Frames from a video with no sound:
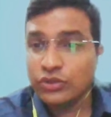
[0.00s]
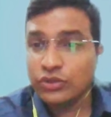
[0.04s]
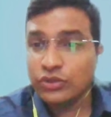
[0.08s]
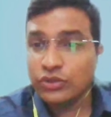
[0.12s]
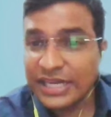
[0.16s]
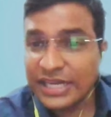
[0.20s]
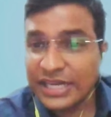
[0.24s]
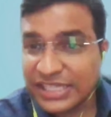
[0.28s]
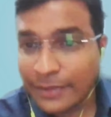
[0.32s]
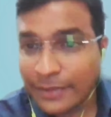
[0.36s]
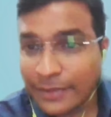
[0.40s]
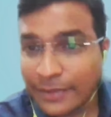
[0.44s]

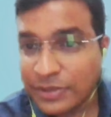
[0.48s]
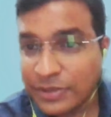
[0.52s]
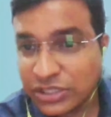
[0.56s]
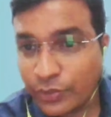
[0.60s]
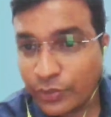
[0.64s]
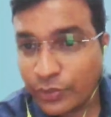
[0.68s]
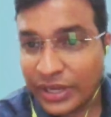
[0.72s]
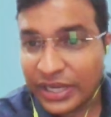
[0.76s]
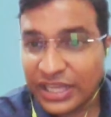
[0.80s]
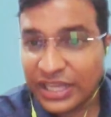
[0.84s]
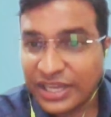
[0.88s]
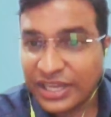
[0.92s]
cyber
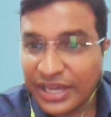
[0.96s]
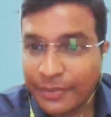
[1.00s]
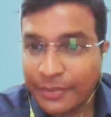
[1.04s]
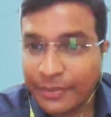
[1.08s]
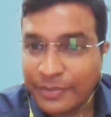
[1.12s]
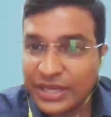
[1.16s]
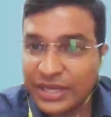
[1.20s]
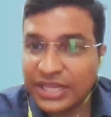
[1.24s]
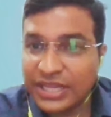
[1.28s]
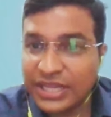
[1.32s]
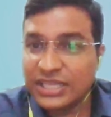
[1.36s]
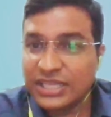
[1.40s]
squatting
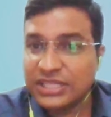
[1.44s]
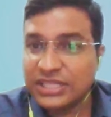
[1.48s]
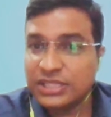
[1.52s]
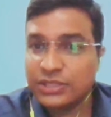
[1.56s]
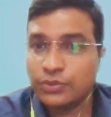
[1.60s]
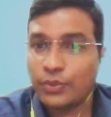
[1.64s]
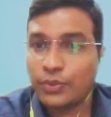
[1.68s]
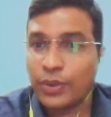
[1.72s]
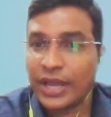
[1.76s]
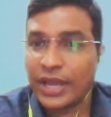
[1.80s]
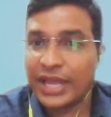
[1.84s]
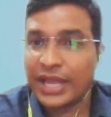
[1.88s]
remedies
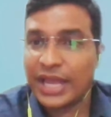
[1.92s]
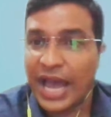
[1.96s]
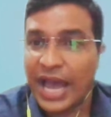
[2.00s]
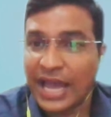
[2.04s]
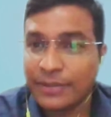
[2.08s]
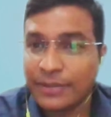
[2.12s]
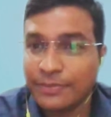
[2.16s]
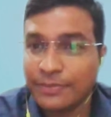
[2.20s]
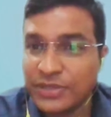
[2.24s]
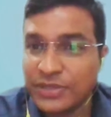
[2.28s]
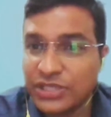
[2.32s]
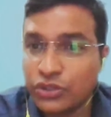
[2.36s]
via
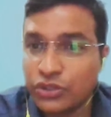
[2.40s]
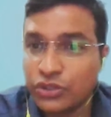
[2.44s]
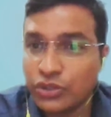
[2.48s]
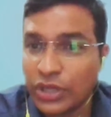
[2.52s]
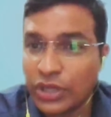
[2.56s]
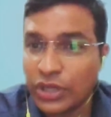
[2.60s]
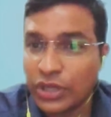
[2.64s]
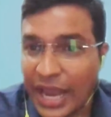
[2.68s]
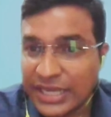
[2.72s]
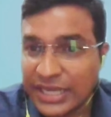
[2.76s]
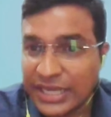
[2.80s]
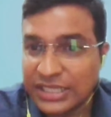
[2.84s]
IPC or
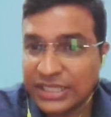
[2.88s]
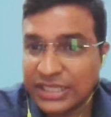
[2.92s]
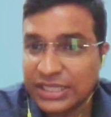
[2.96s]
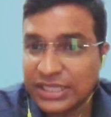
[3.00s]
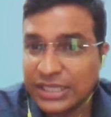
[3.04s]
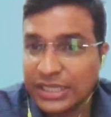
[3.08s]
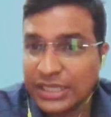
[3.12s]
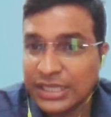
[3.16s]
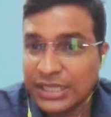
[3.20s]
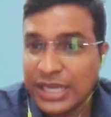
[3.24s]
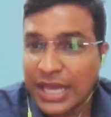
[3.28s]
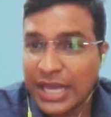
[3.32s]
IT
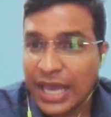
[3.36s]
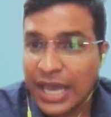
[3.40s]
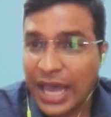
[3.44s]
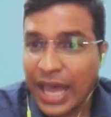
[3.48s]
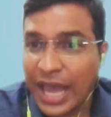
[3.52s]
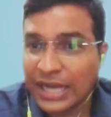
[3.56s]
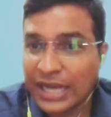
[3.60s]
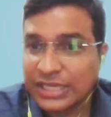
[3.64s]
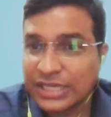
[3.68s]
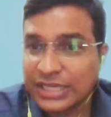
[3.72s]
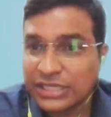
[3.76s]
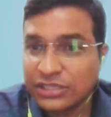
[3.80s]

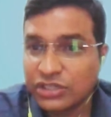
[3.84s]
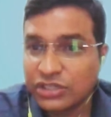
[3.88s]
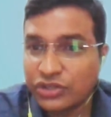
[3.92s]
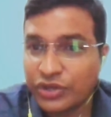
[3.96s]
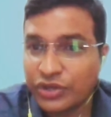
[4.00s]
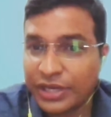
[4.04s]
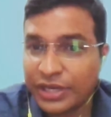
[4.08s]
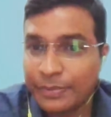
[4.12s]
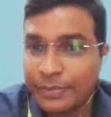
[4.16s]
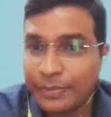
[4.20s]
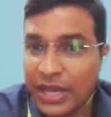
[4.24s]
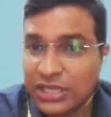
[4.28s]
Act and the
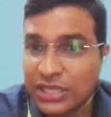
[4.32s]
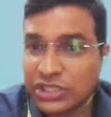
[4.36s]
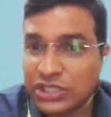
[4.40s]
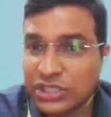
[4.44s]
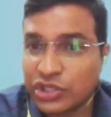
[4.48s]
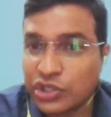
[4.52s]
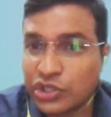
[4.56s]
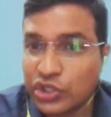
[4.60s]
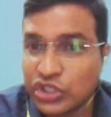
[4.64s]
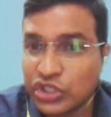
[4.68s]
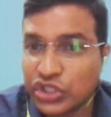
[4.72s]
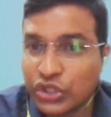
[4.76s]
trademarks
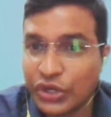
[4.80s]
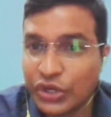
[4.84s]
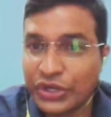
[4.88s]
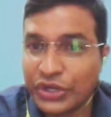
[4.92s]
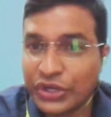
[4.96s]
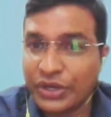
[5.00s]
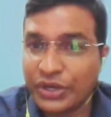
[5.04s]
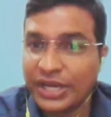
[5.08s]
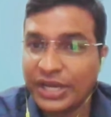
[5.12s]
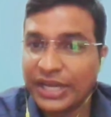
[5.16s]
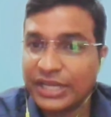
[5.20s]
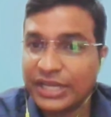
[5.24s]
conjoint
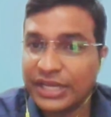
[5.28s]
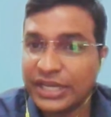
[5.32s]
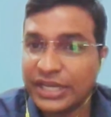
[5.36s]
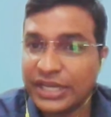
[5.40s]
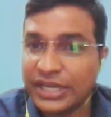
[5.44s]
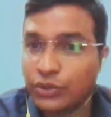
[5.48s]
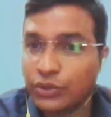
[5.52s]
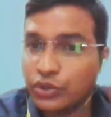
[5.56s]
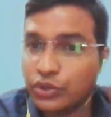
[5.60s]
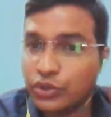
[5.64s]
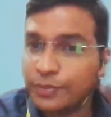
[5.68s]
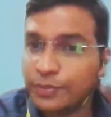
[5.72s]
relating
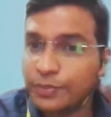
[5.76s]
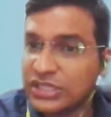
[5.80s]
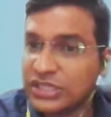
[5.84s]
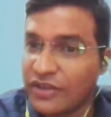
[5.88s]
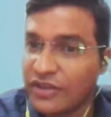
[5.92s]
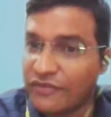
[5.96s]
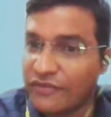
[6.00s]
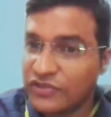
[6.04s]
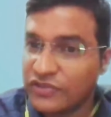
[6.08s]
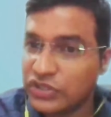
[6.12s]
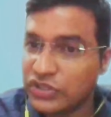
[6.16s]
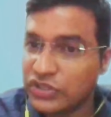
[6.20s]
could be
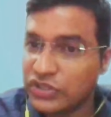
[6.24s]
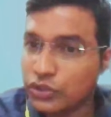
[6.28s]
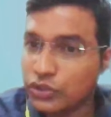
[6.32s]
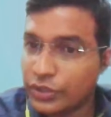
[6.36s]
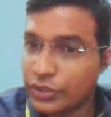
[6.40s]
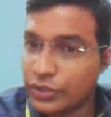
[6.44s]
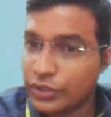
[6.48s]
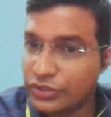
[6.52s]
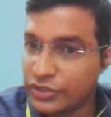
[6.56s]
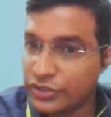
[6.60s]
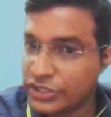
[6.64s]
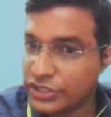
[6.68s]
sufficient to
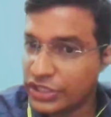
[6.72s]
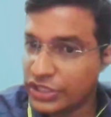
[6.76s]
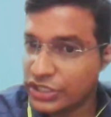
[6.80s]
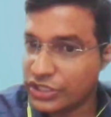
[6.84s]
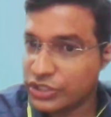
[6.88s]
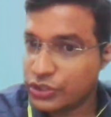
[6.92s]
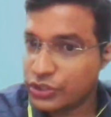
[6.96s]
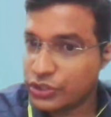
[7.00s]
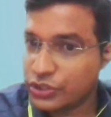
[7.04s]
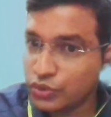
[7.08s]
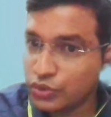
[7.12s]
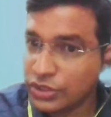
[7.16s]
address the
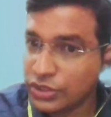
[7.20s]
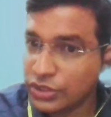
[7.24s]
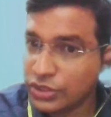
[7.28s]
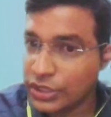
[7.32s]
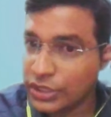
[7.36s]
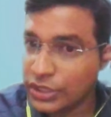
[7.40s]
issues?